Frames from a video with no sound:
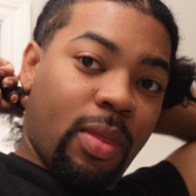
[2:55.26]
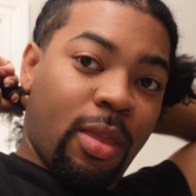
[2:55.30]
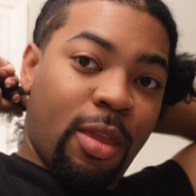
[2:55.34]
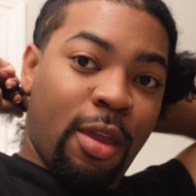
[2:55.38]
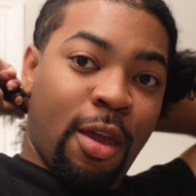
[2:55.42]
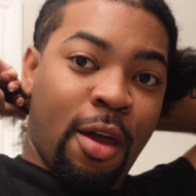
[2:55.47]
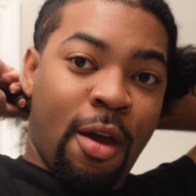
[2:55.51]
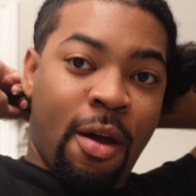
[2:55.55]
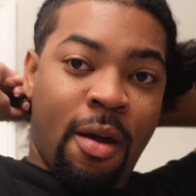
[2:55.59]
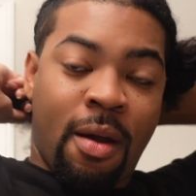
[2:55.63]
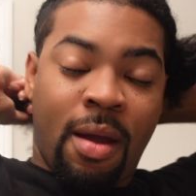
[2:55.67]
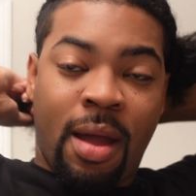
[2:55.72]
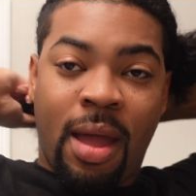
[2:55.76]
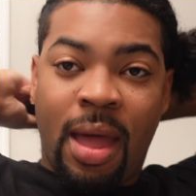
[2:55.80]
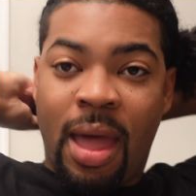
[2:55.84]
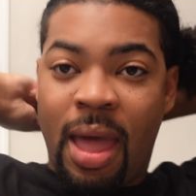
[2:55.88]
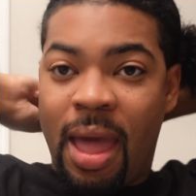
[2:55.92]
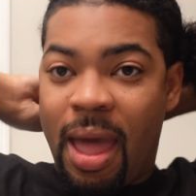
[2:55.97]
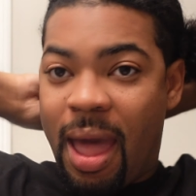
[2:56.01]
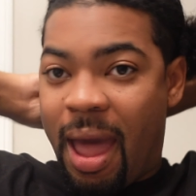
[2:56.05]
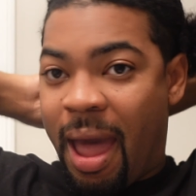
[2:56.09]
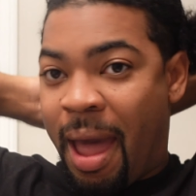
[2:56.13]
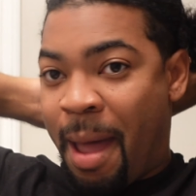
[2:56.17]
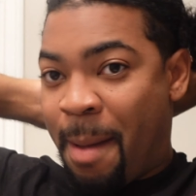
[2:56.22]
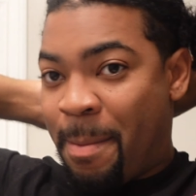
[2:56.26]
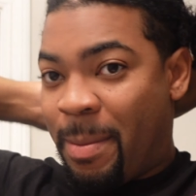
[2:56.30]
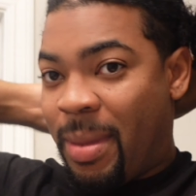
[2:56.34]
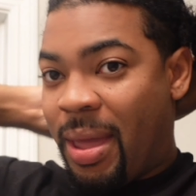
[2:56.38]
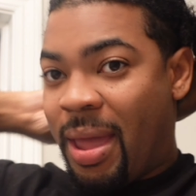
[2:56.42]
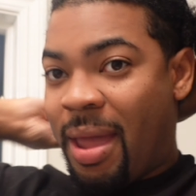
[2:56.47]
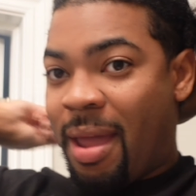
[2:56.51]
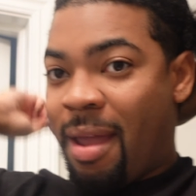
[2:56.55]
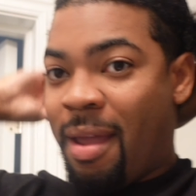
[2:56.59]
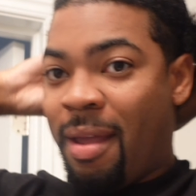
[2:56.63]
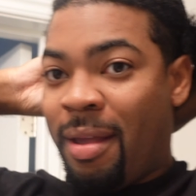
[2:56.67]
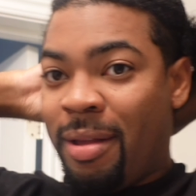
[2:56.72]
Y'all, I
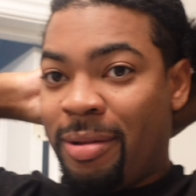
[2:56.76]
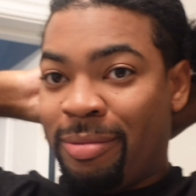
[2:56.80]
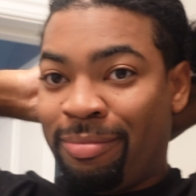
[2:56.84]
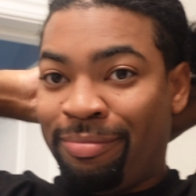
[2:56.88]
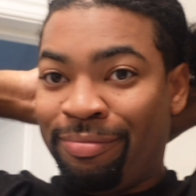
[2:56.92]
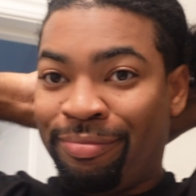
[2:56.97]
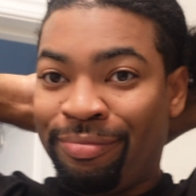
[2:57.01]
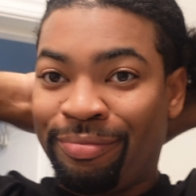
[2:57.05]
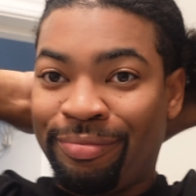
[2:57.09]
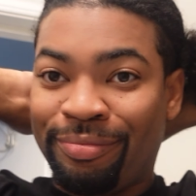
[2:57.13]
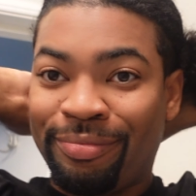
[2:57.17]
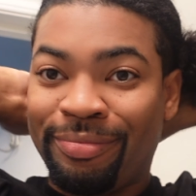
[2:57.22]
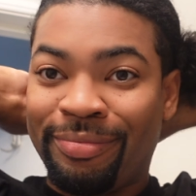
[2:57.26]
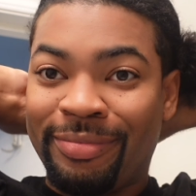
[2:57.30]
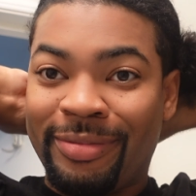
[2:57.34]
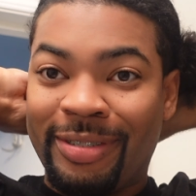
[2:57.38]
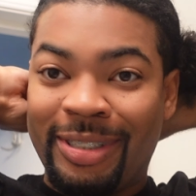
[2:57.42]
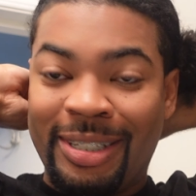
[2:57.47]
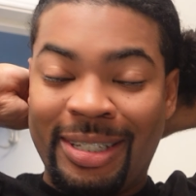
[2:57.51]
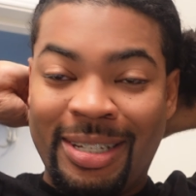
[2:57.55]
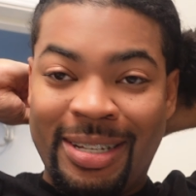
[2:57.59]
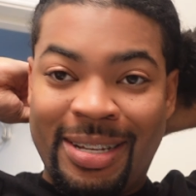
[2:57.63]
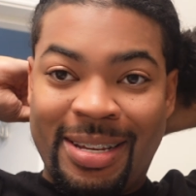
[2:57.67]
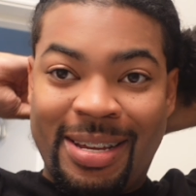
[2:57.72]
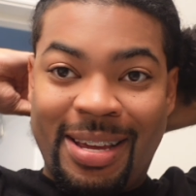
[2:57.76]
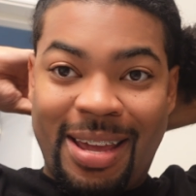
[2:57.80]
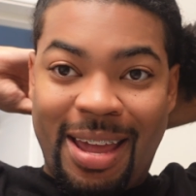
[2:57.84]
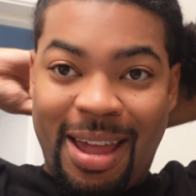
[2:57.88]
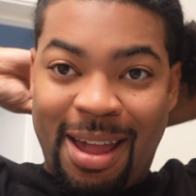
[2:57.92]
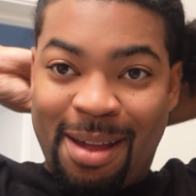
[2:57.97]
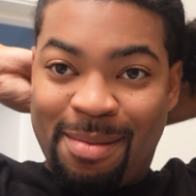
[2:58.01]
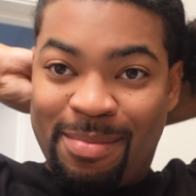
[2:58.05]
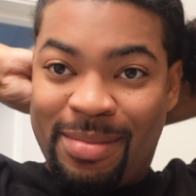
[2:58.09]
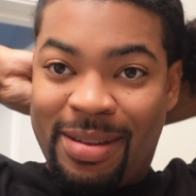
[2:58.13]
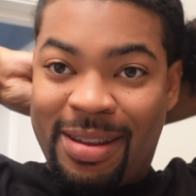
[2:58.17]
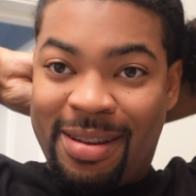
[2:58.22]
made,
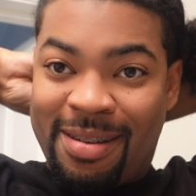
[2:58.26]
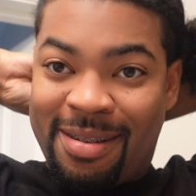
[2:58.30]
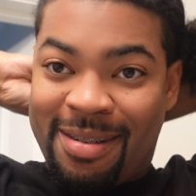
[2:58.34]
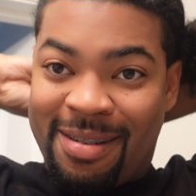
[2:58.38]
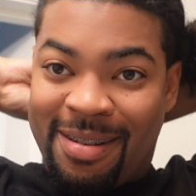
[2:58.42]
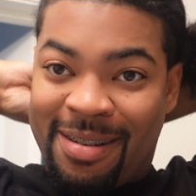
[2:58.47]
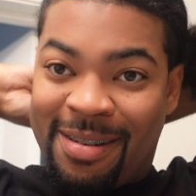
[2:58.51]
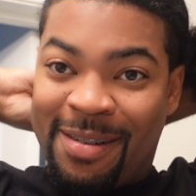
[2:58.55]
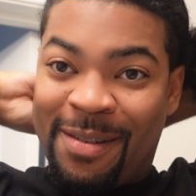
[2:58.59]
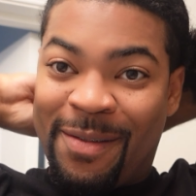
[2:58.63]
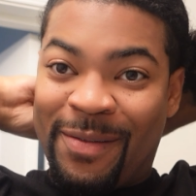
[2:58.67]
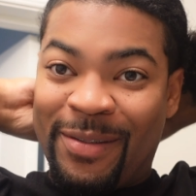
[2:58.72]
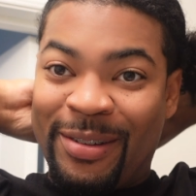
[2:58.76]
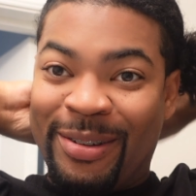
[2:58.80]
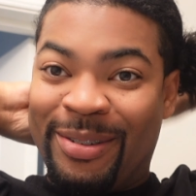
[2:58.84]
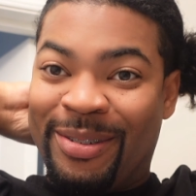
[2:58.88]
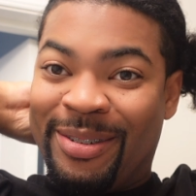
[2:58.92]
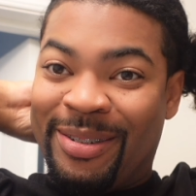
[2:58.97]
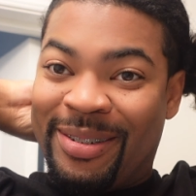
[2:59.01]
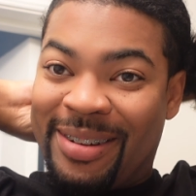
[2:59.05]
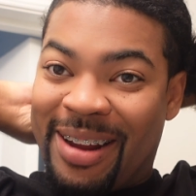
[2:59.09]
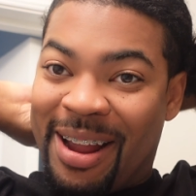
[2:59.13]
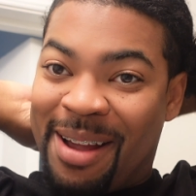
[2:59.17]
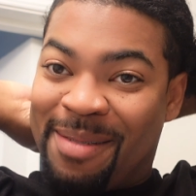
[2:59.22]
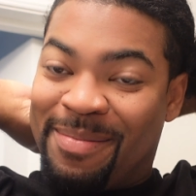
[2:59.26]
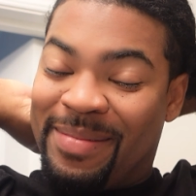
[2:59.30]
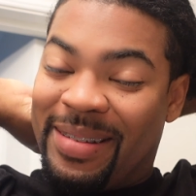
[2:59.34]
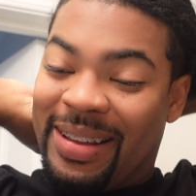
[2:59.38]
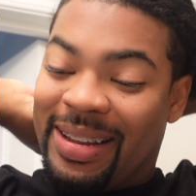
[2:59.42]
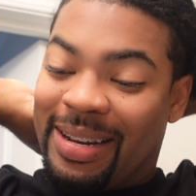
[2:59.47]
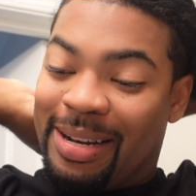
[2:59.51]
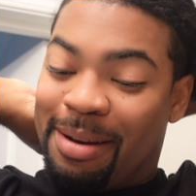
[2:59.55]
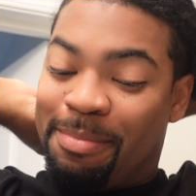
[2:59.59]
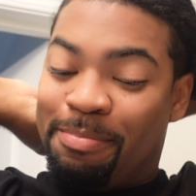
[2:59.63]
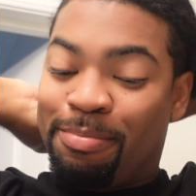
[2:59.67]
I made all the food. I made the